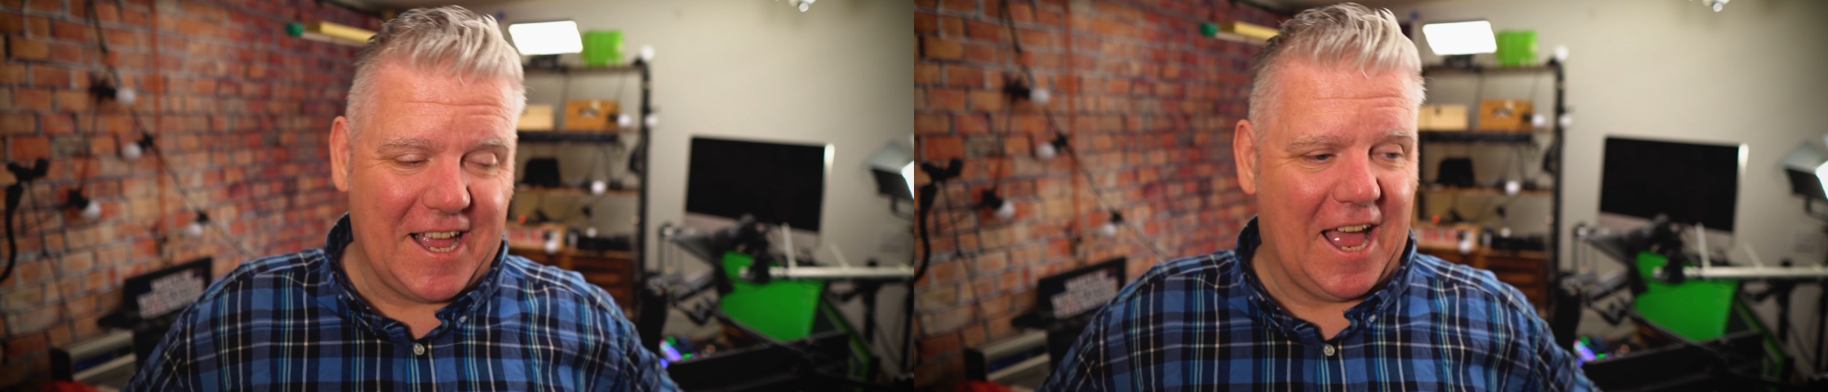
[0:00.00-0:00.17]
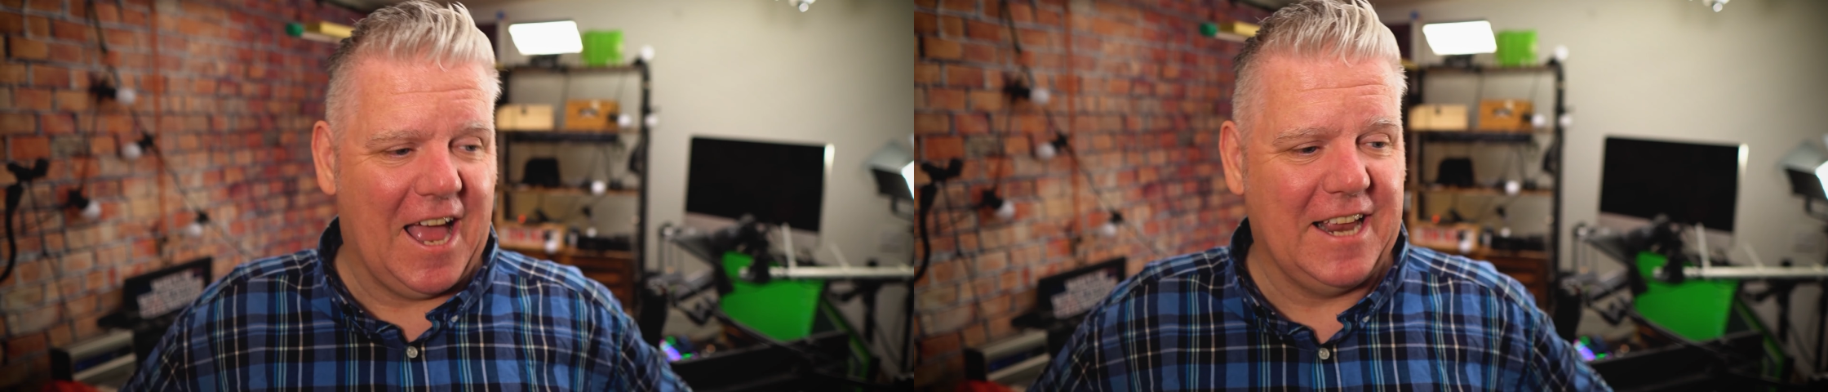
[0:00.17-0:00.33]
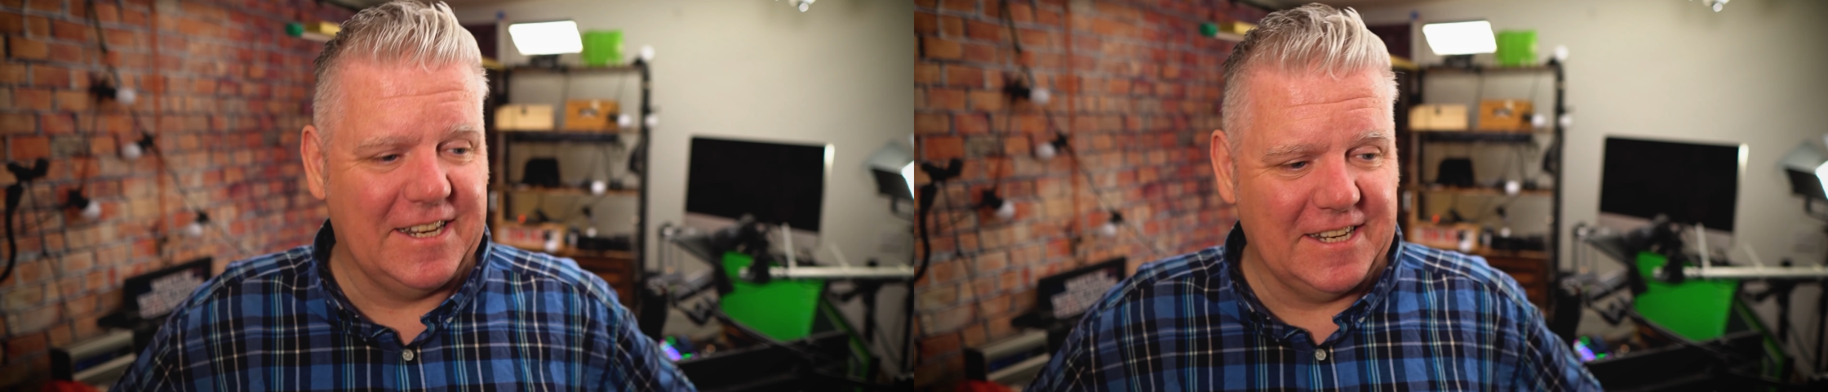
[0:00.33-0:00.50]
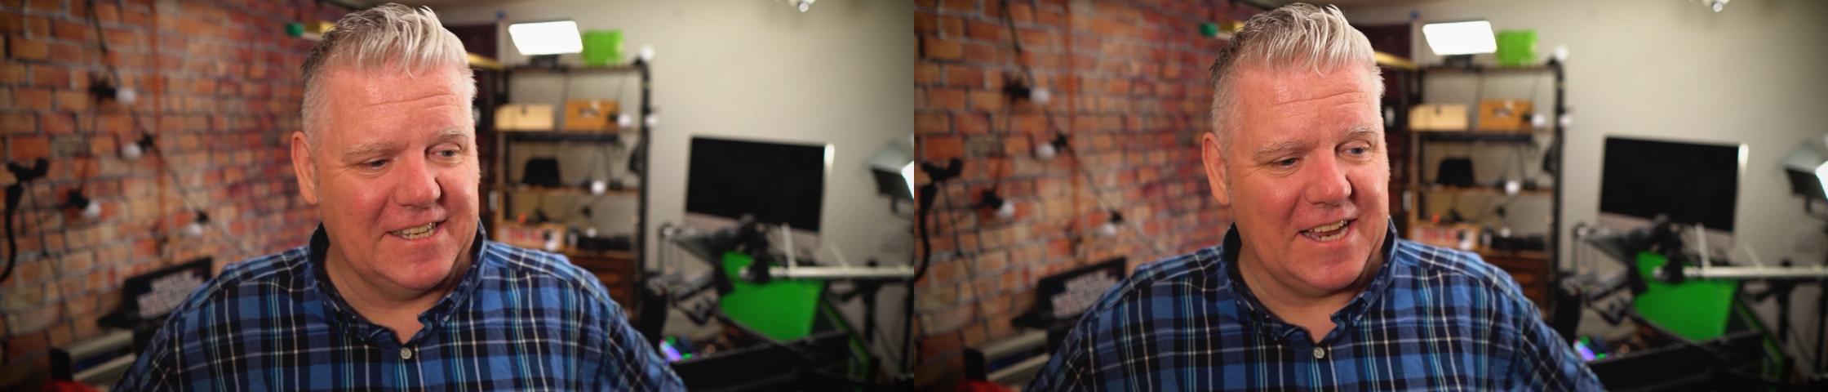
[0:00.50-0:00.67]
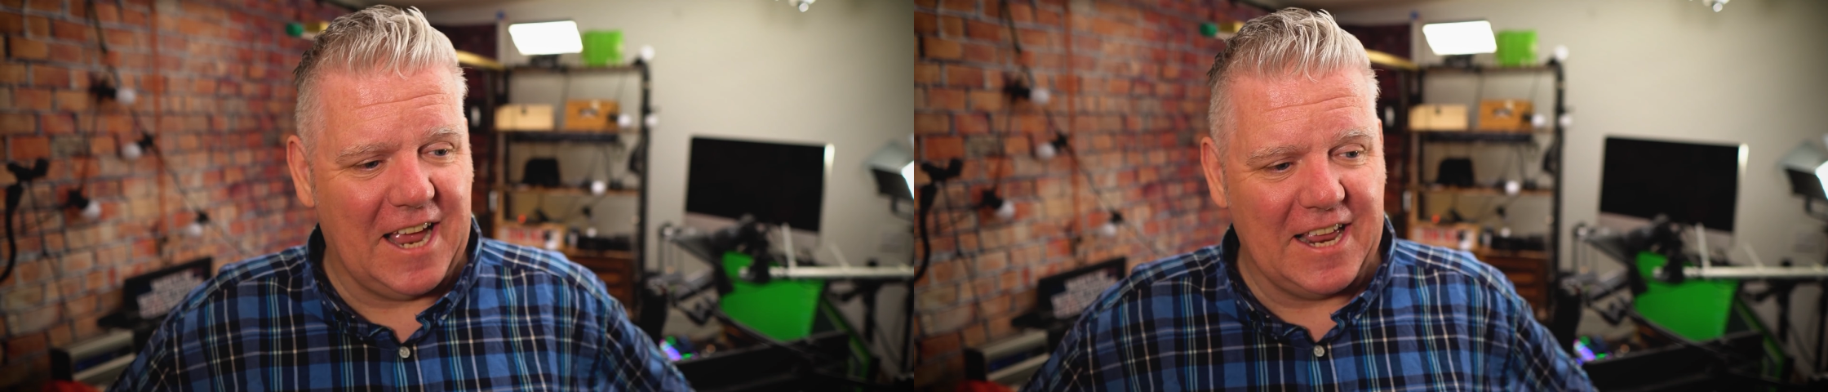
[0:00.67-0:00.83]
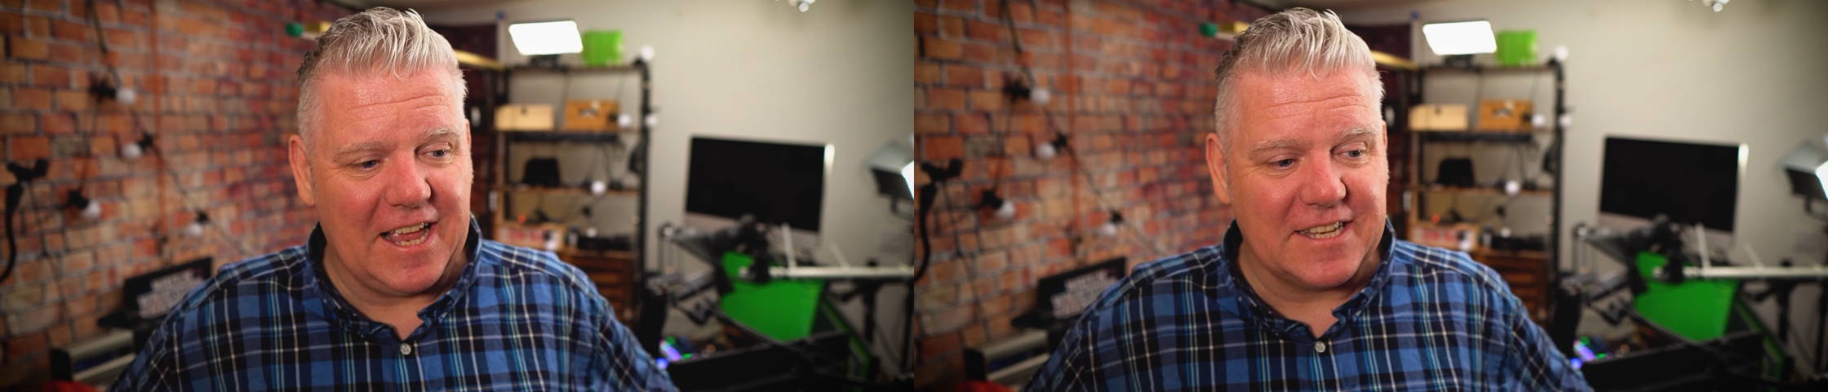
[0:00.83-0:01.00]
and
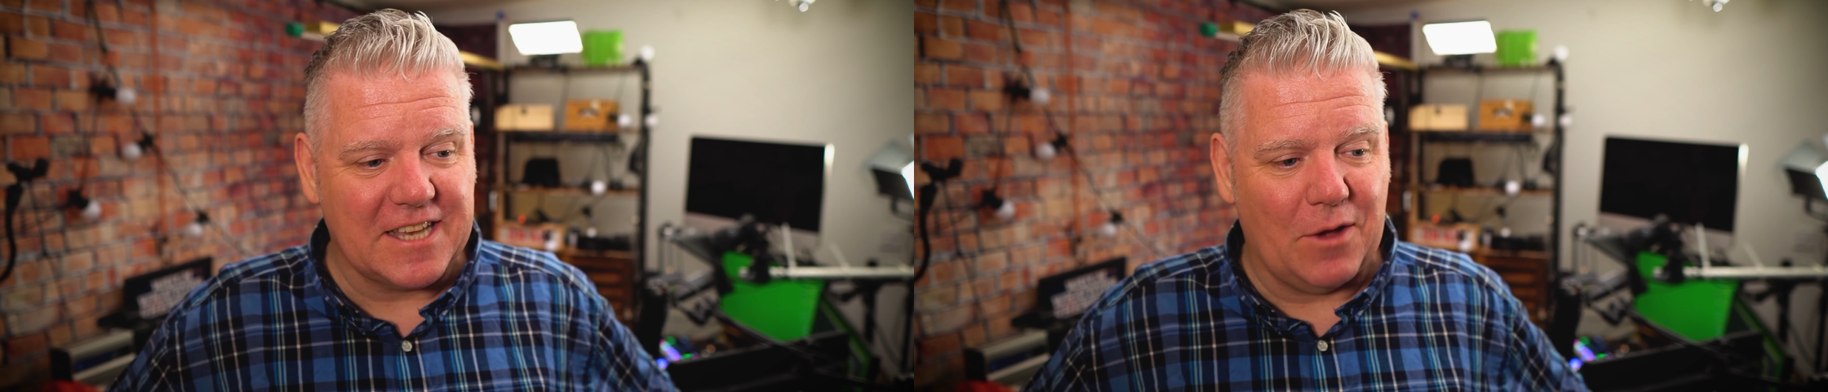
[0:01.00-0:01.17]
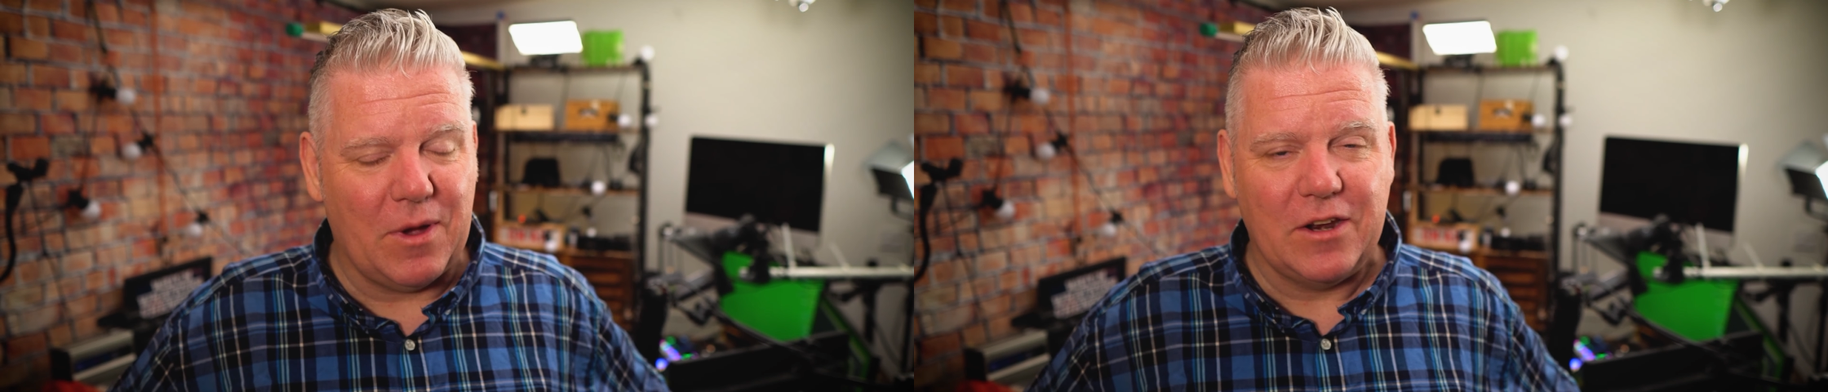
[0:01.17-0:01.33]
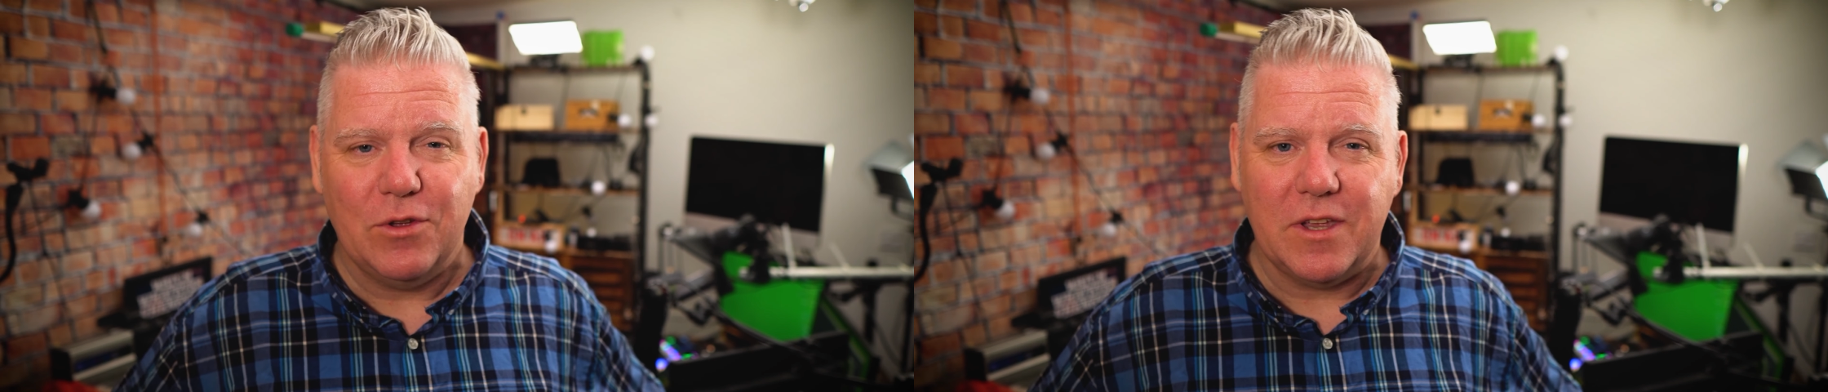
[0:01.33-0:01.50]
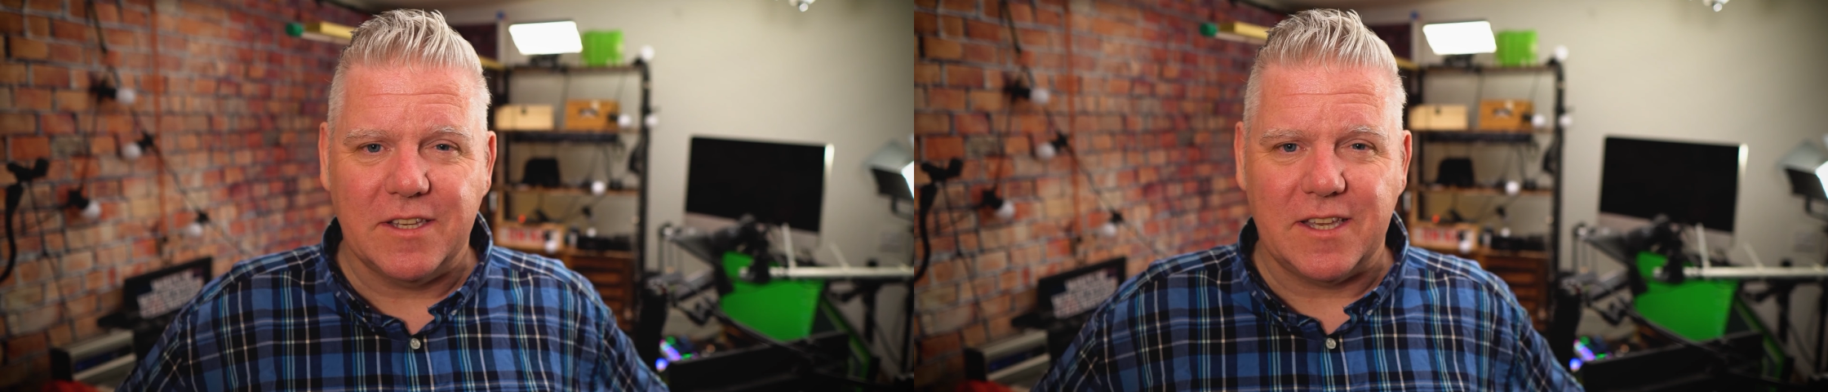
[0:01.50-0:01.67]
uh, that's how I look